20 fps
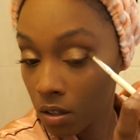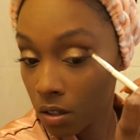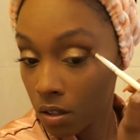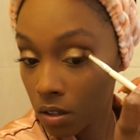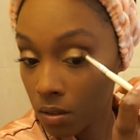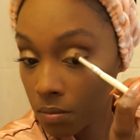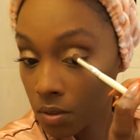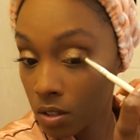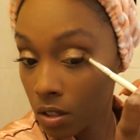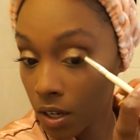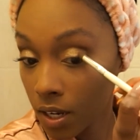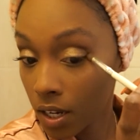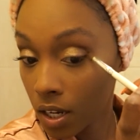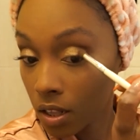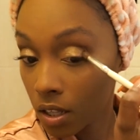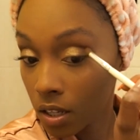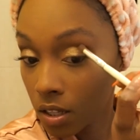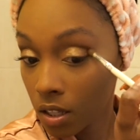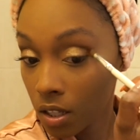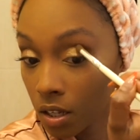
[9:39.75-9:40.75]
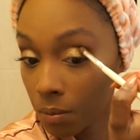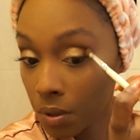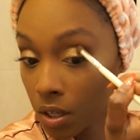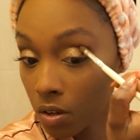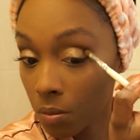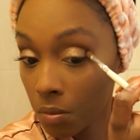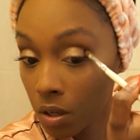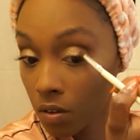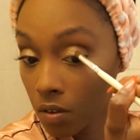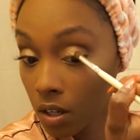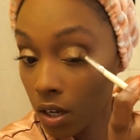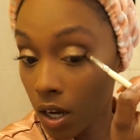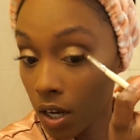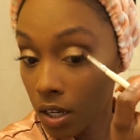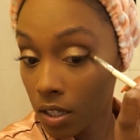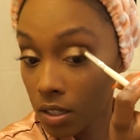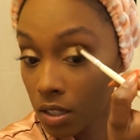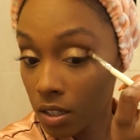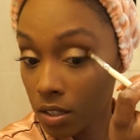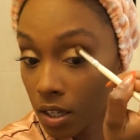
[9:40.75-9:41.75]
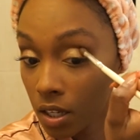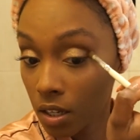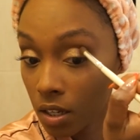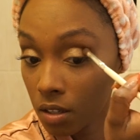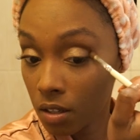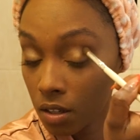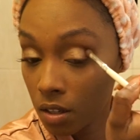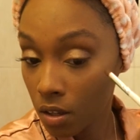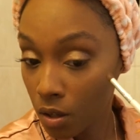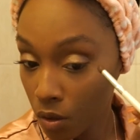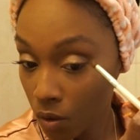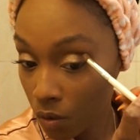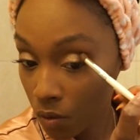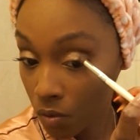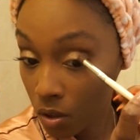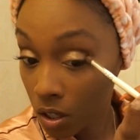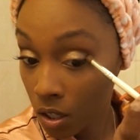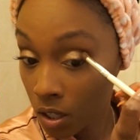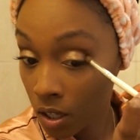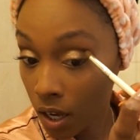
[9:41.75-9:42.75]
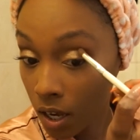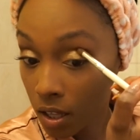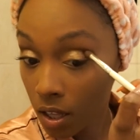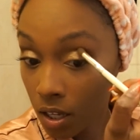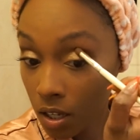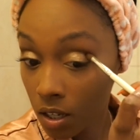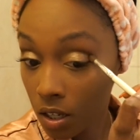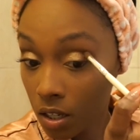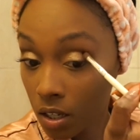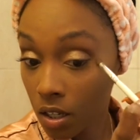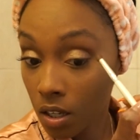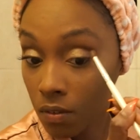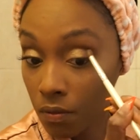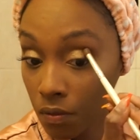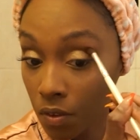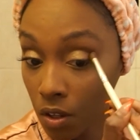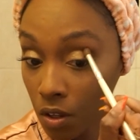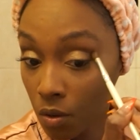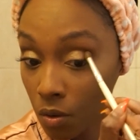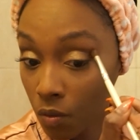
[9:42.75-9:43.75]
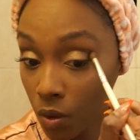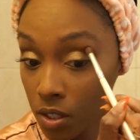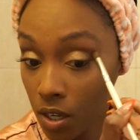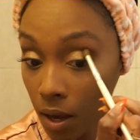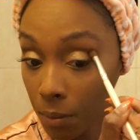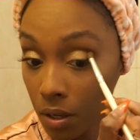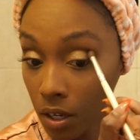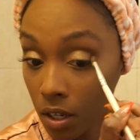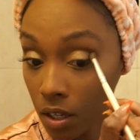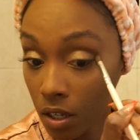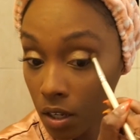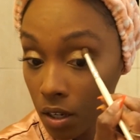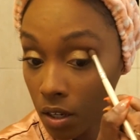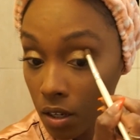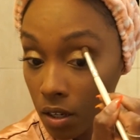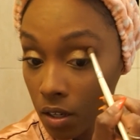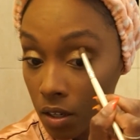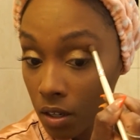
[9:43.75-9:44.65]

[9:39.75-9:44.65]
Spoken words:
I'm sorry that I look in these bigger mirror, guys, because I can't really get like a good view of what's happening here.